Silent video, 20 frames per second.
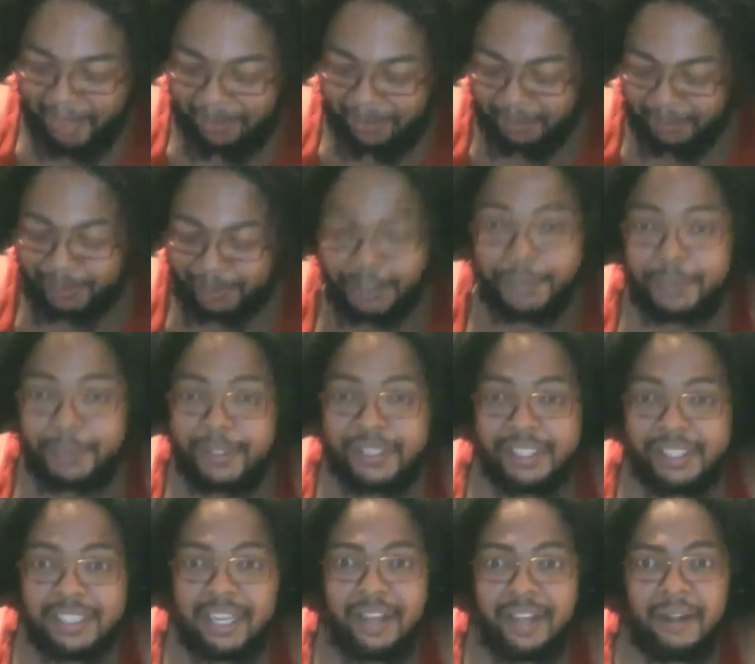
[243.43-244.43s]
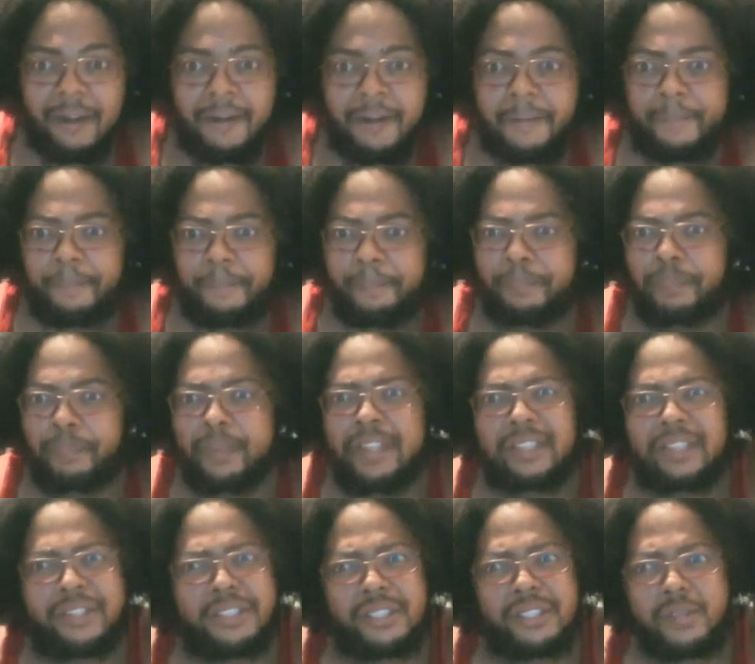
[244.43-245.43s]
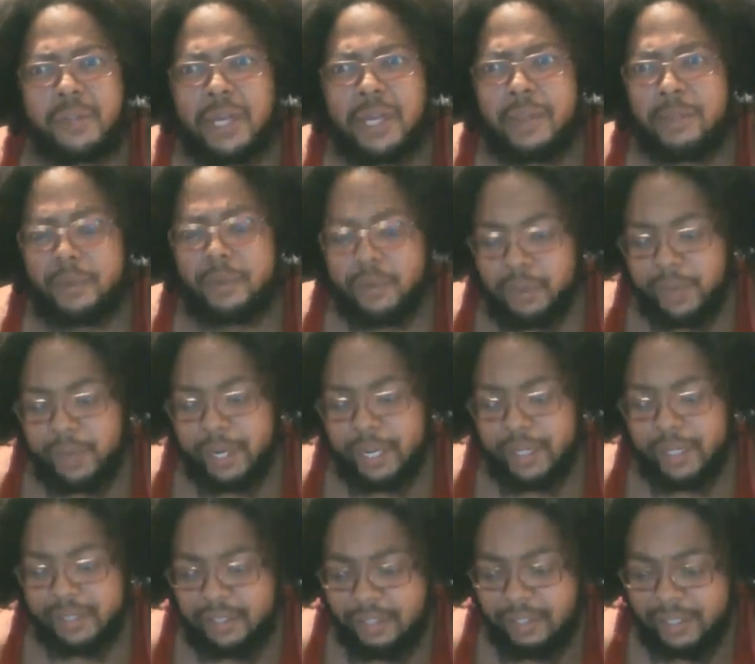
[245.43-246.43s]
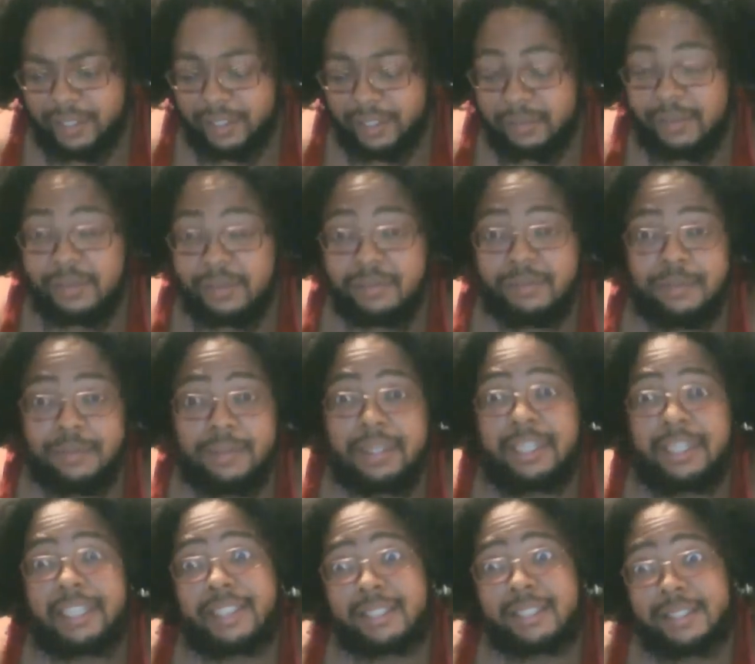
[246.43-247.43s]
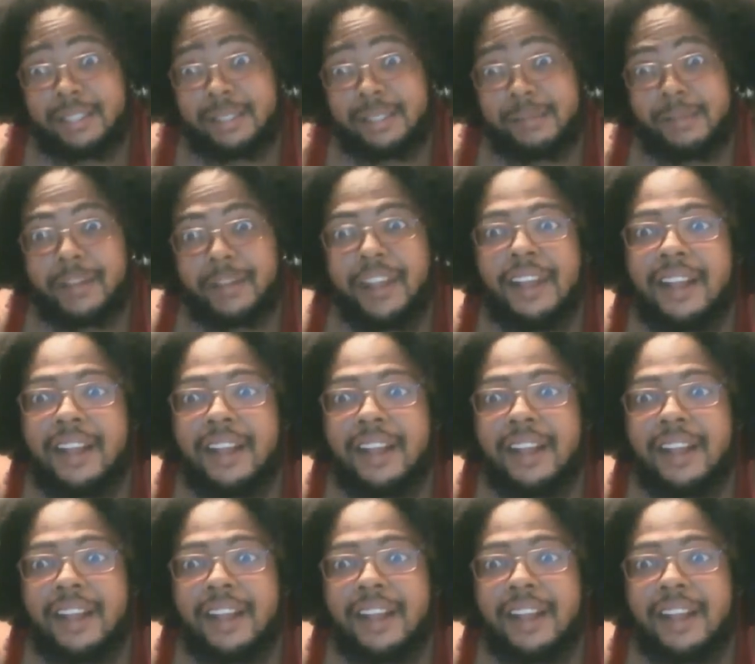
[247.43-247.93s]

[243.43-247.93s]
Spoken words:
But pretty much, I know this is probably more quiet than the last one. My dad's asleep.